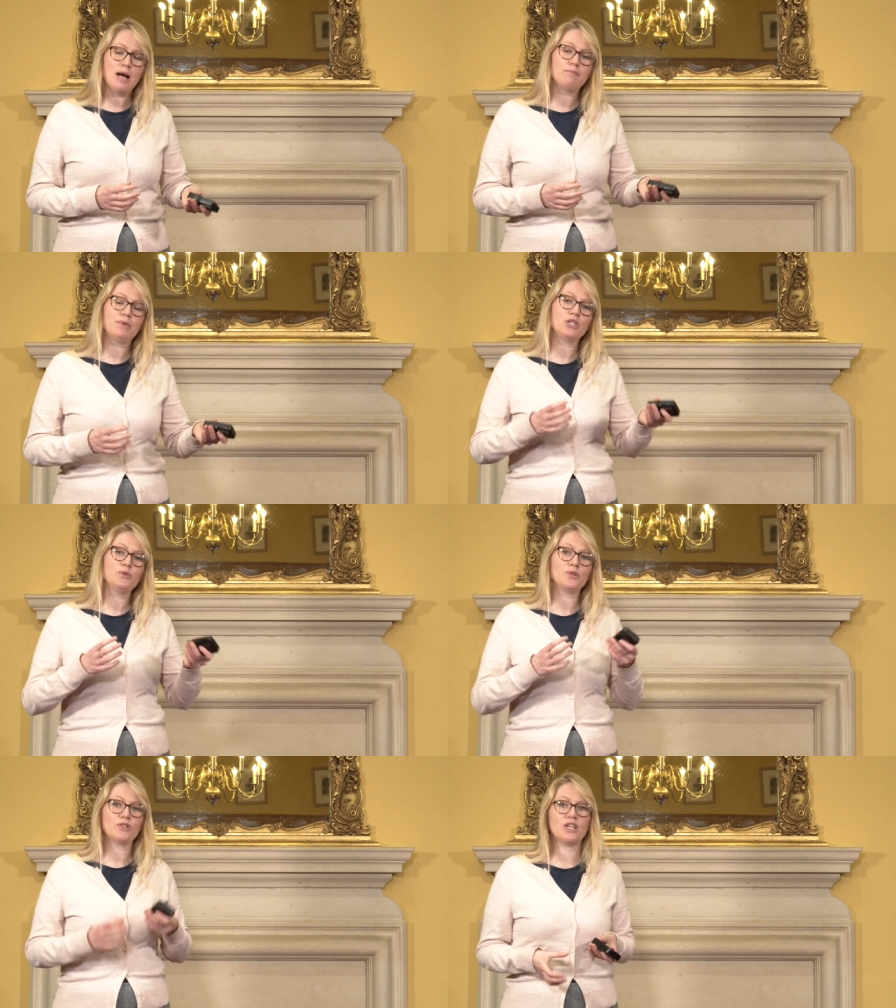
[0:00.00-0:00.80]
but you
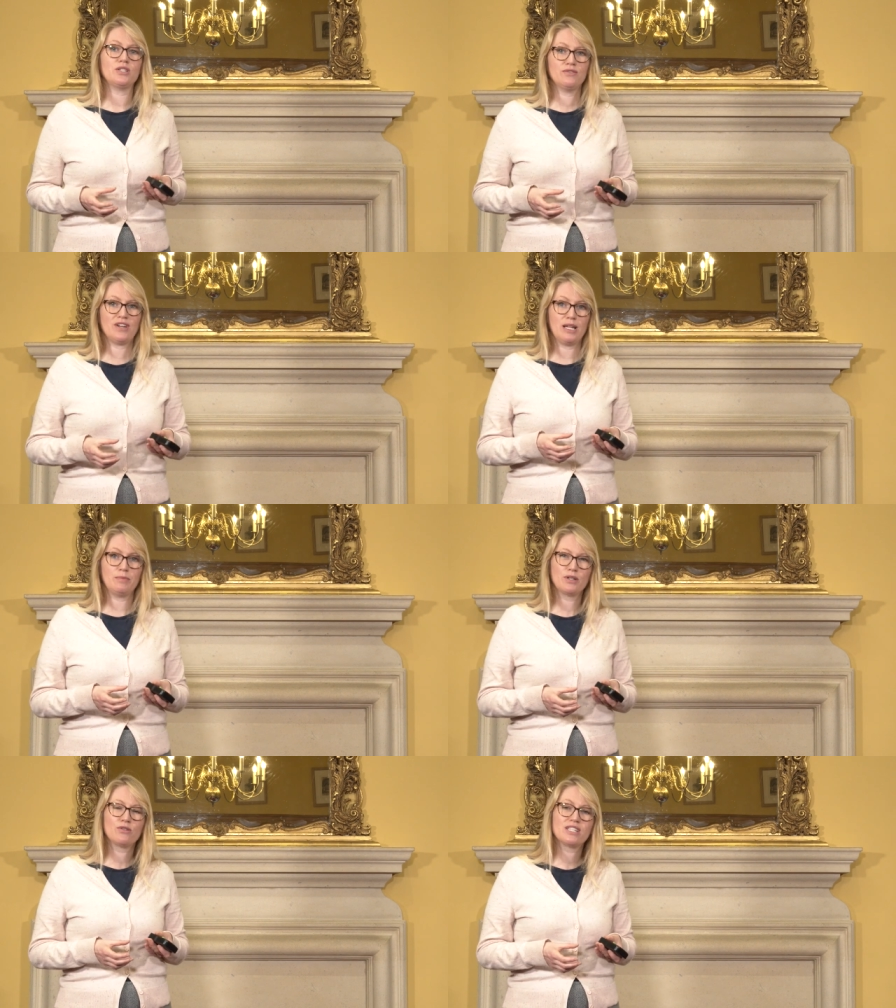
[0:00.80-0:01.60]
also develop
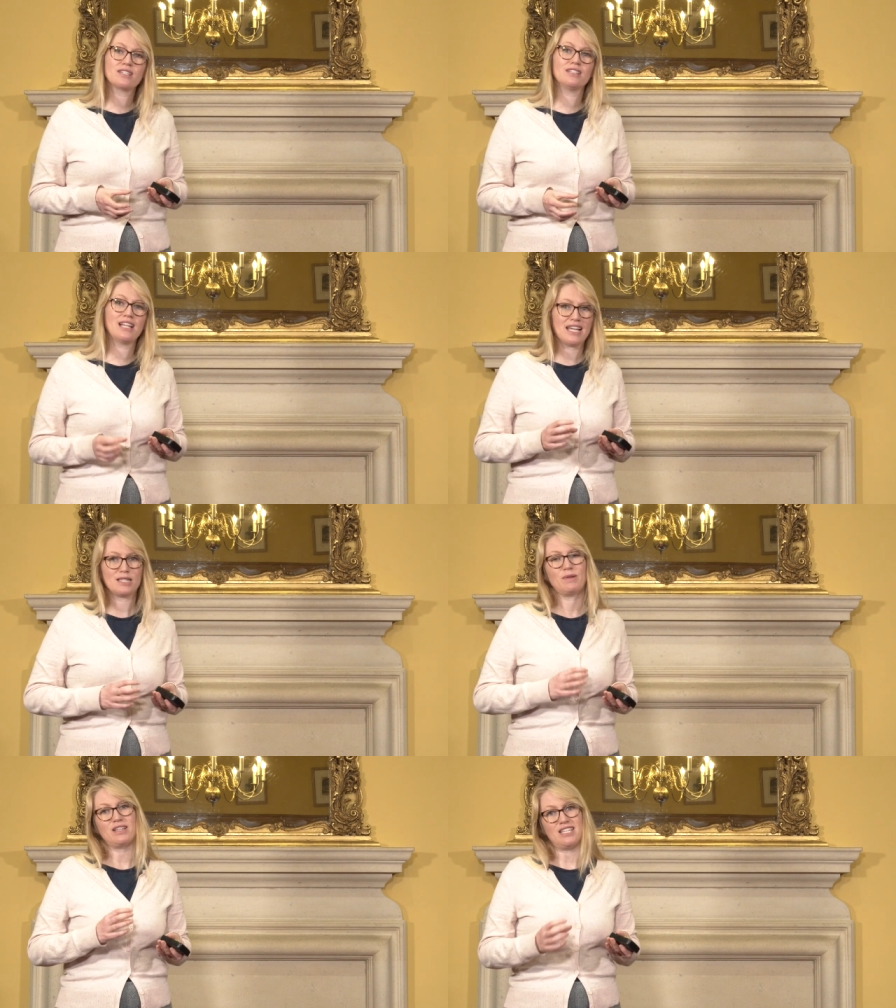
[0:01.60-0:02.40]
a critical
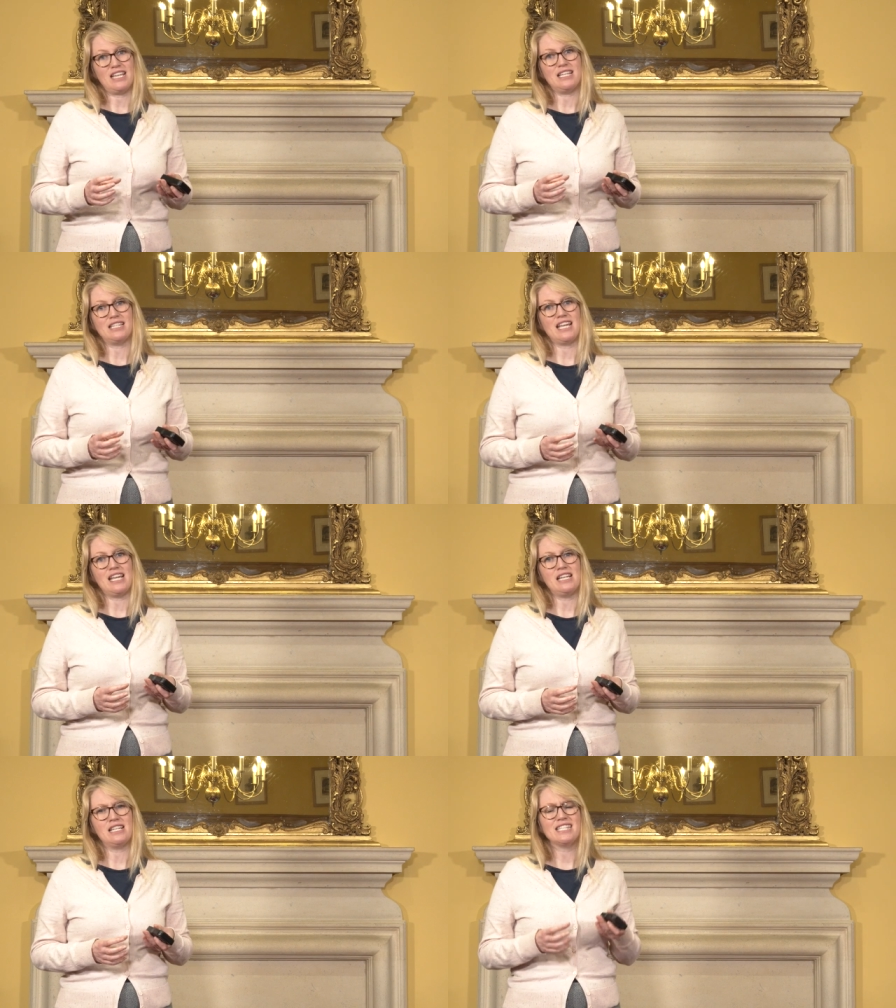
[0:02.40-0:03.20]
expertise
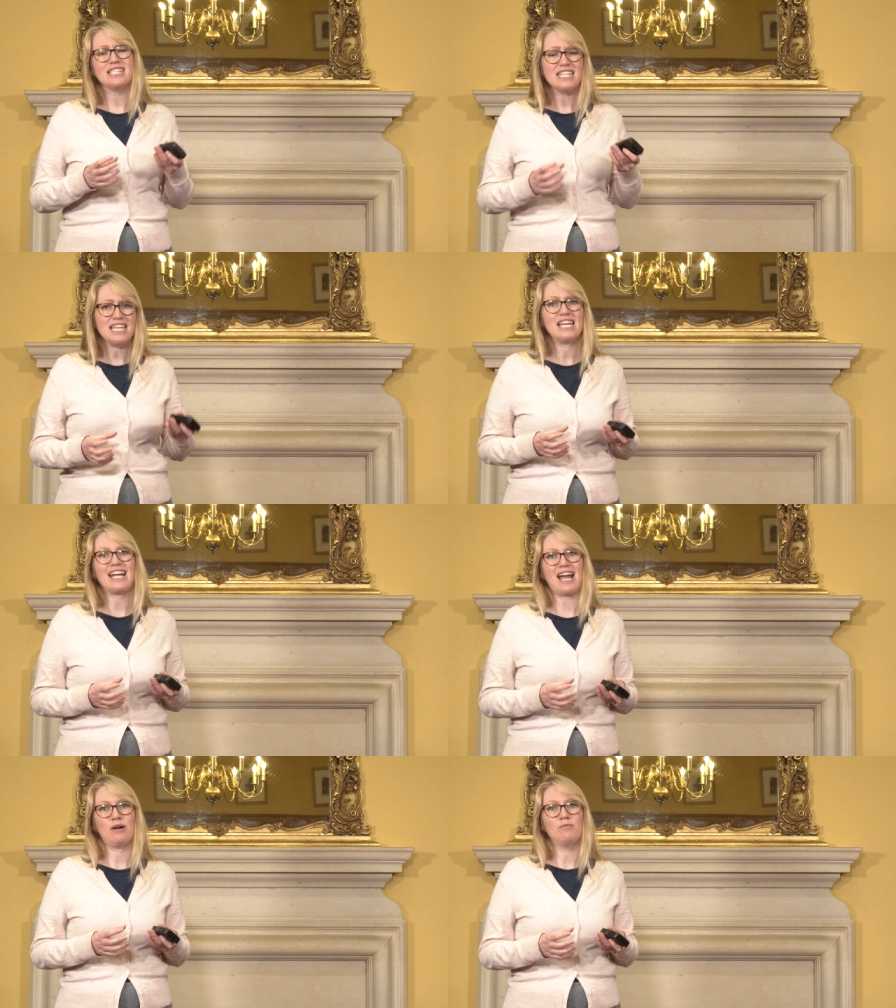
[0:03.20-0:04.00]
in seeing
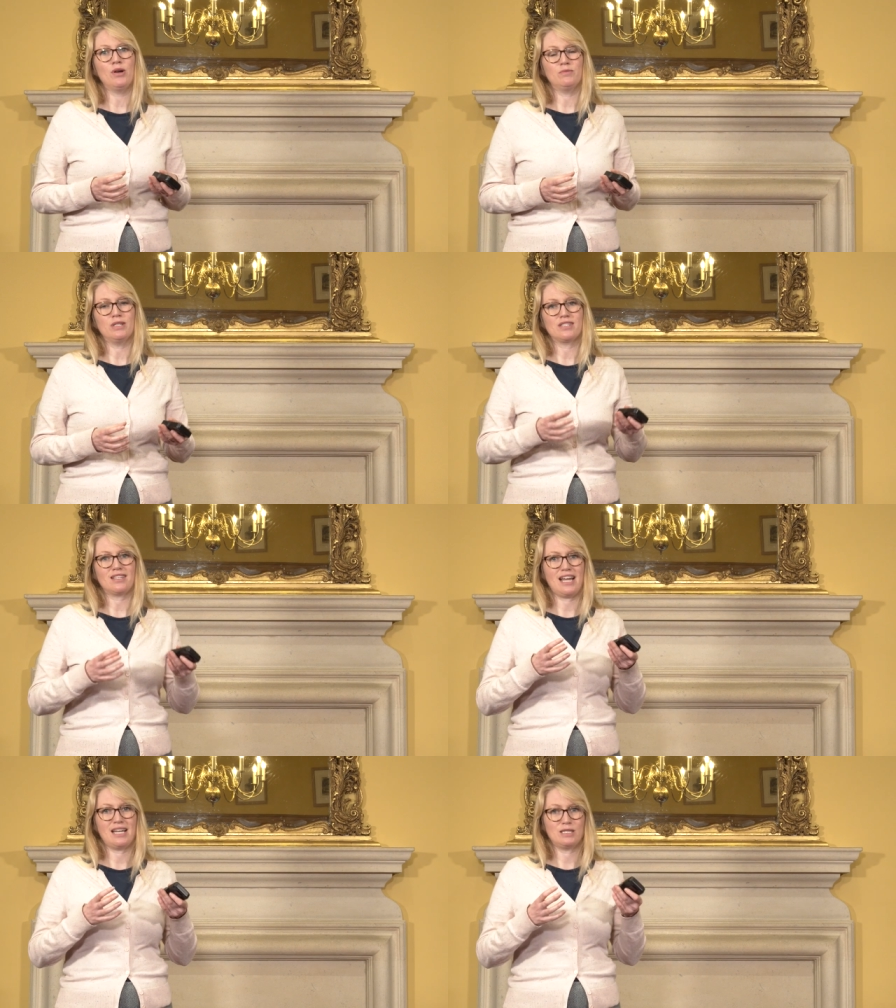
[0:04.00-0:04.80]
how moments
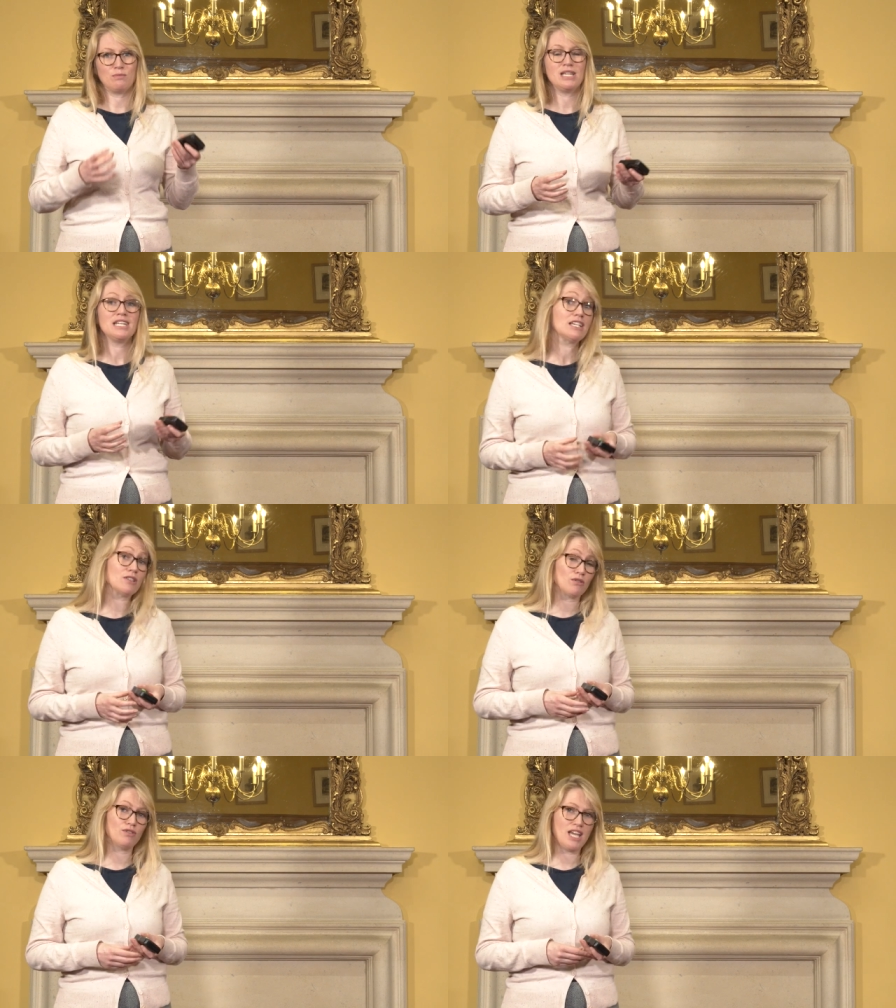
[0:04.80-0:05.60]
and meaning is
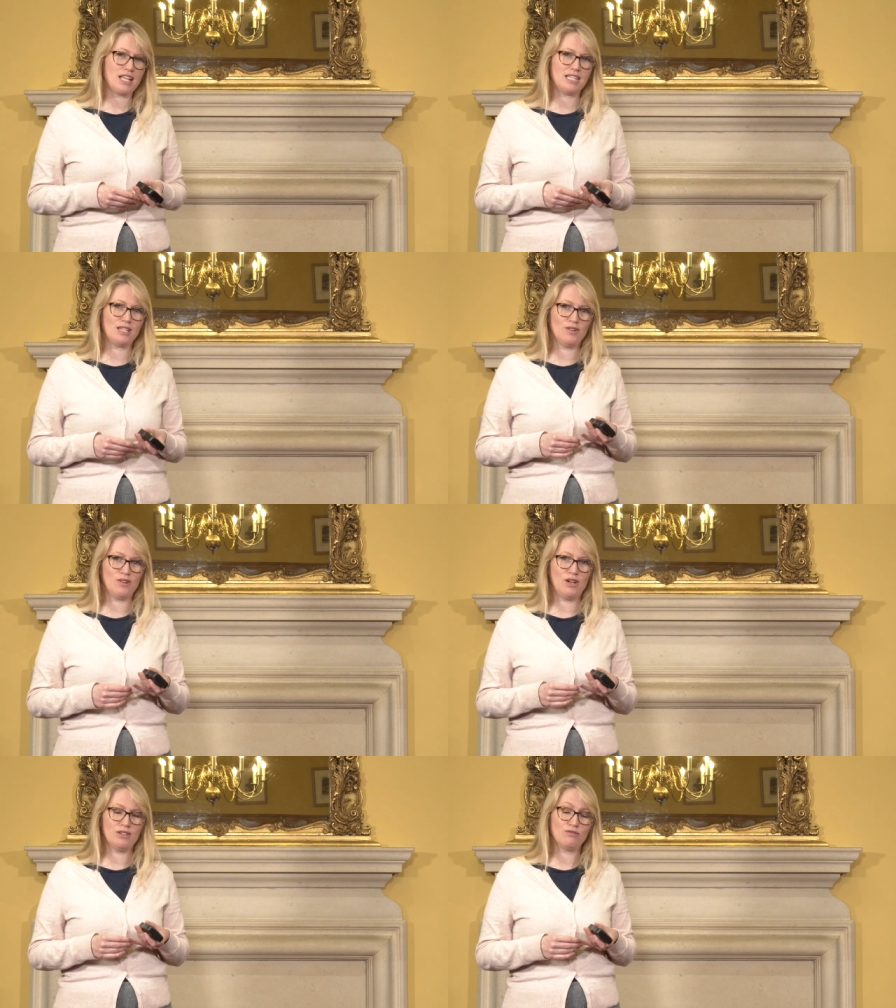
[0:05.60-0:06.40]

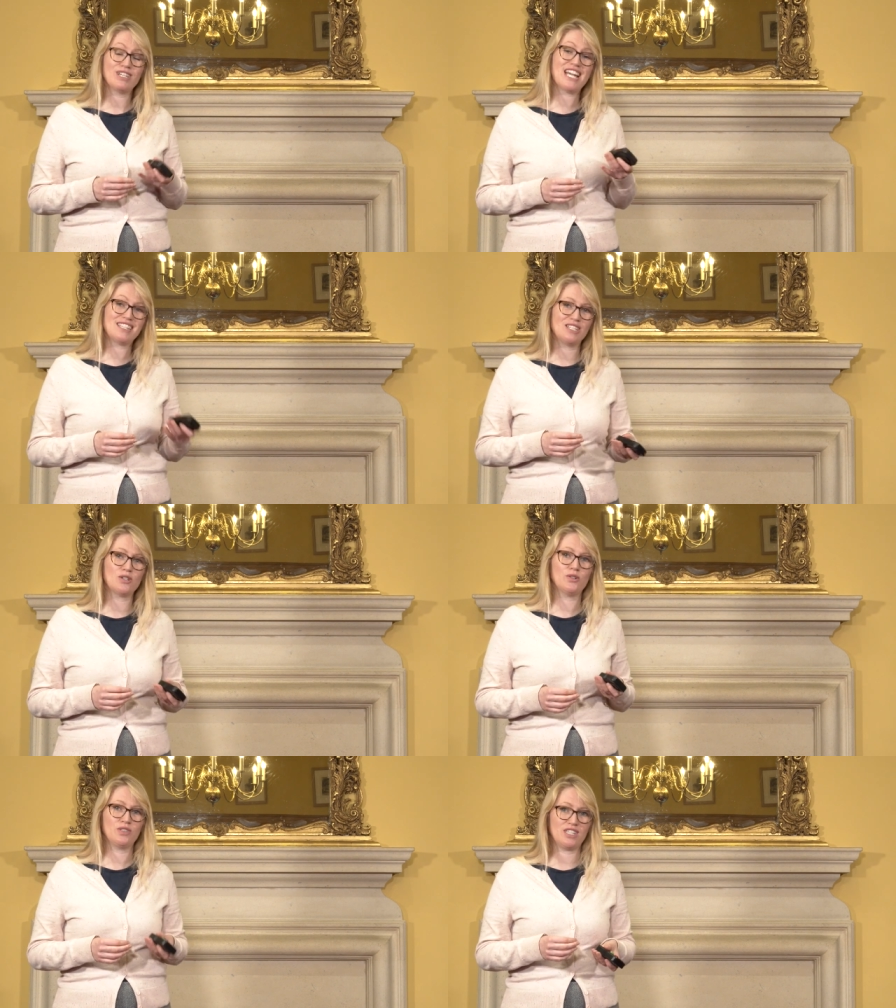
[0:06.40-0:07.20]
created
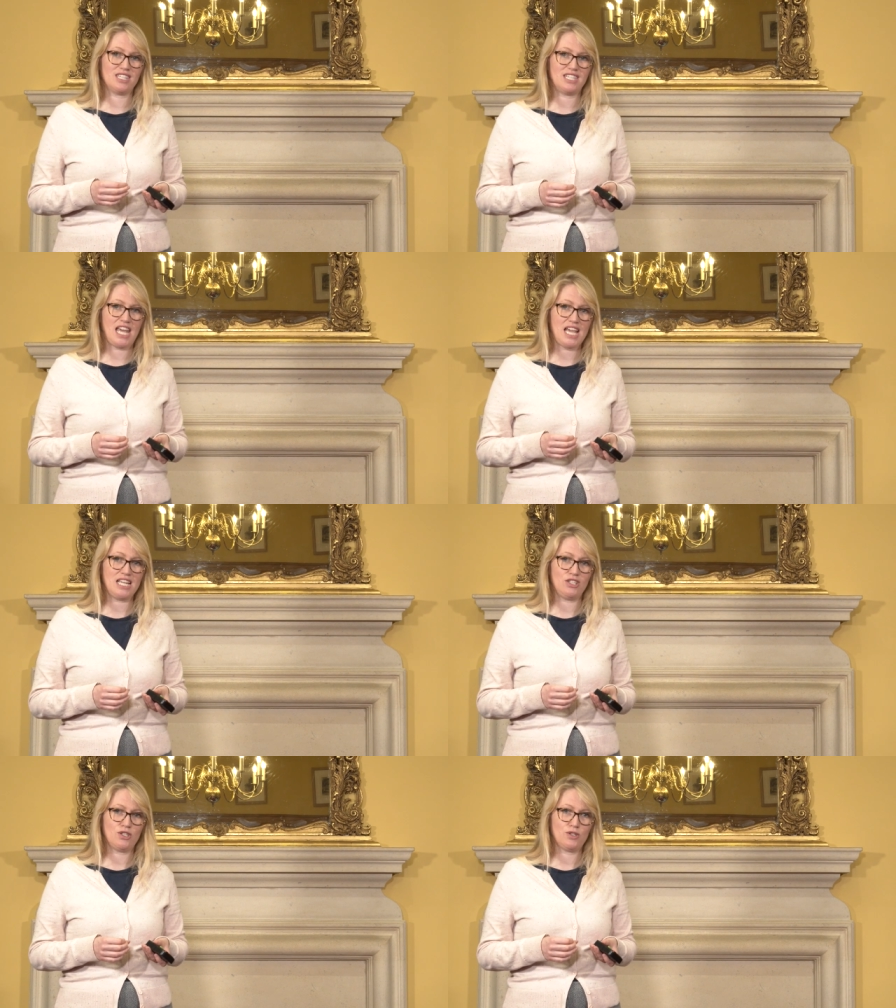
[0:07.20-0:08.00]
on
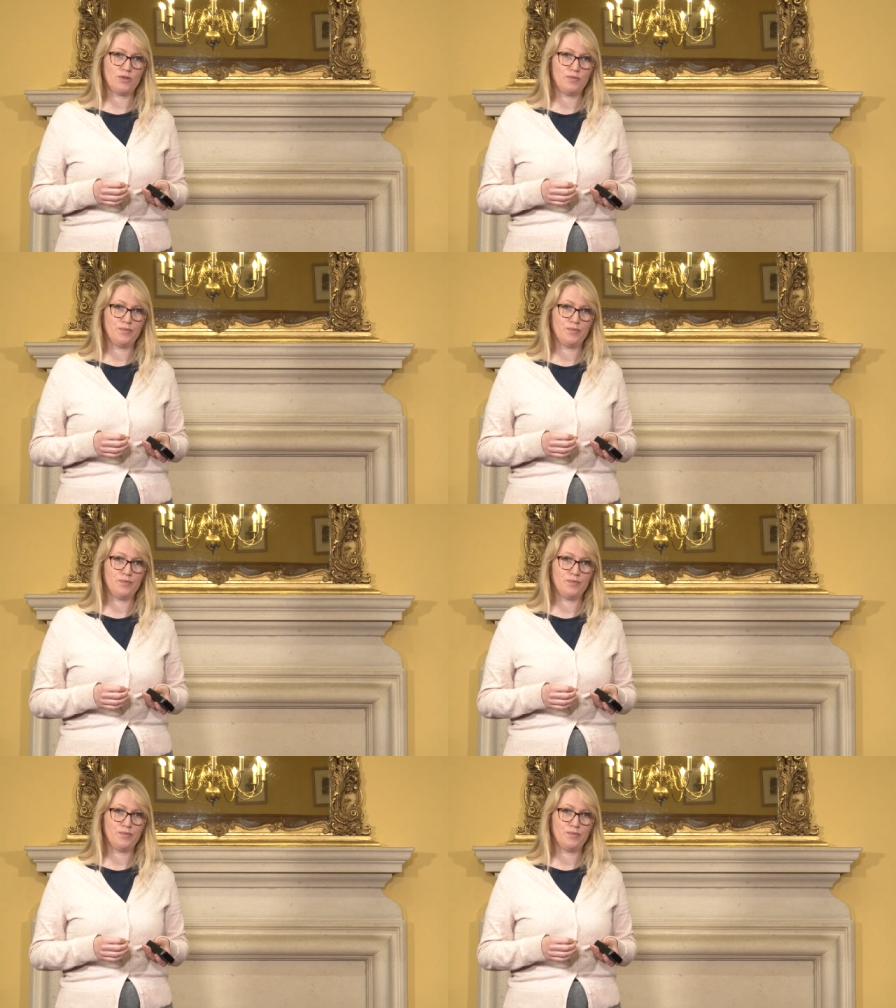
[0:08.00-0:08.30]
stage.